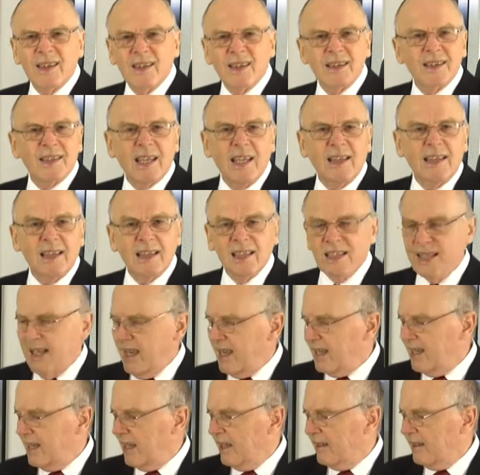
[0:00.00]
Send this
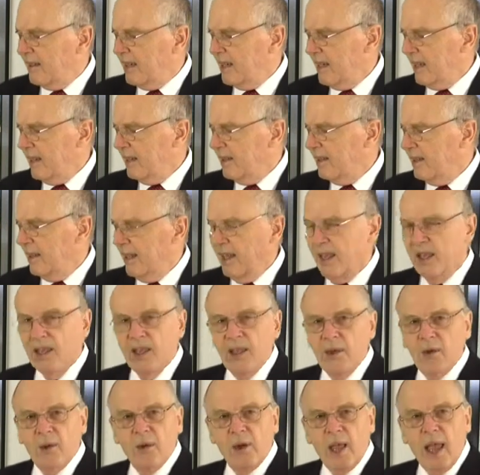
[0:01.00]
card out here,
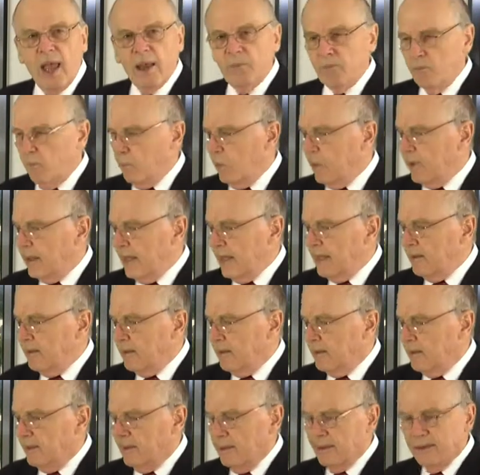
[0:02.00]
and
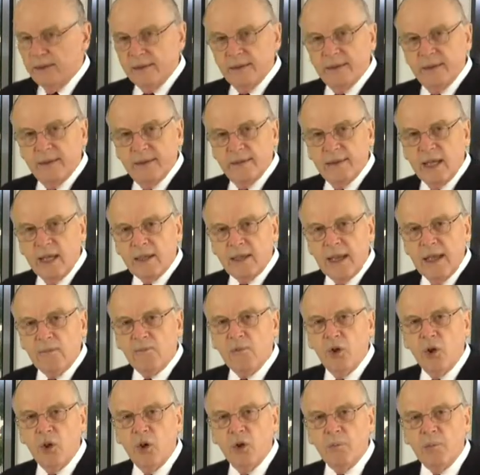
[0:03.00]
within that
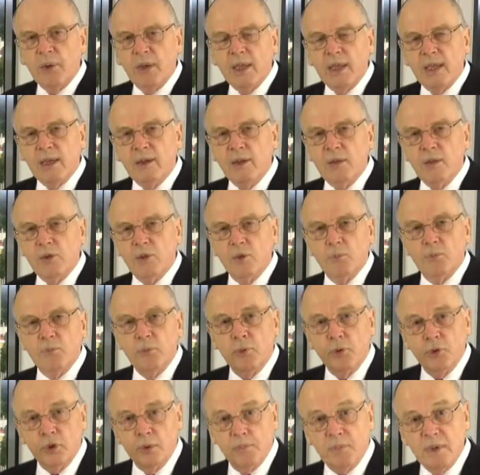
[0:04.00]
envelope here, you
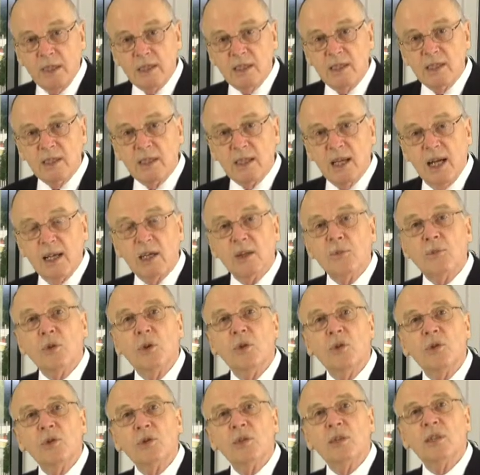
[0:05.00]
put your business card, of
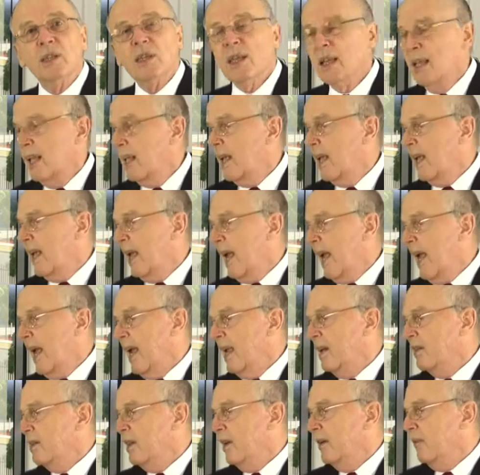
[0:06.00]
course,
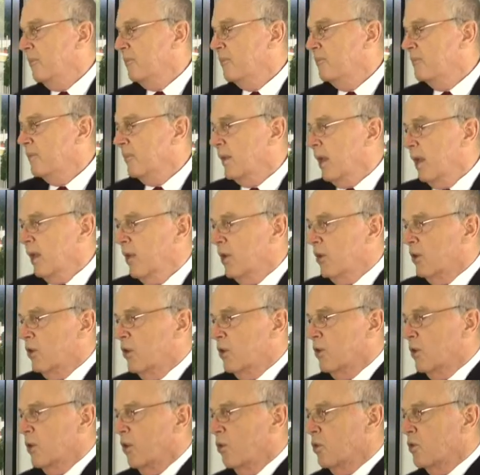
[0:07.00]
and
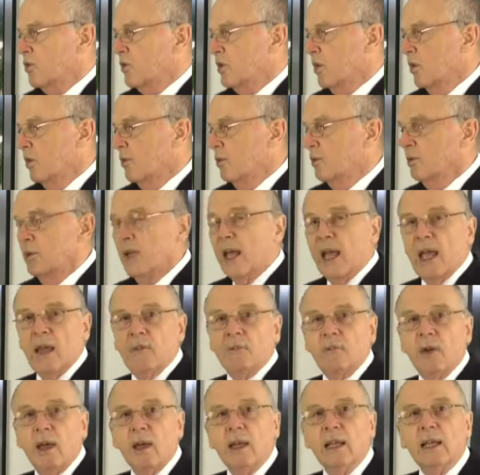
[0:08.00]
you can also
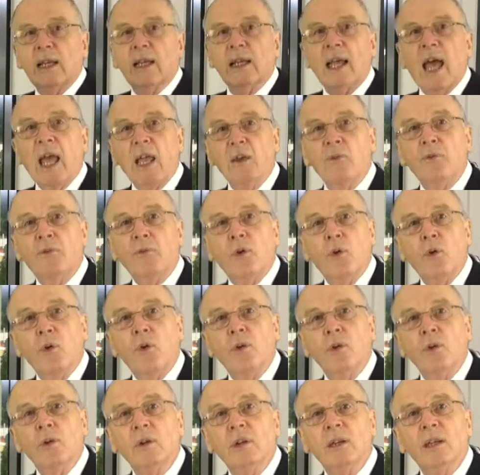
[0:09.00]
have a little
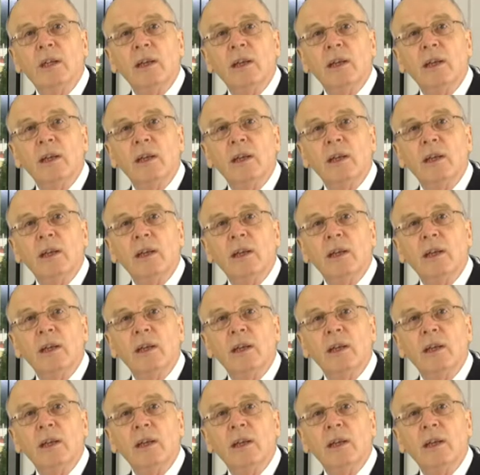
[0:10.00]
A4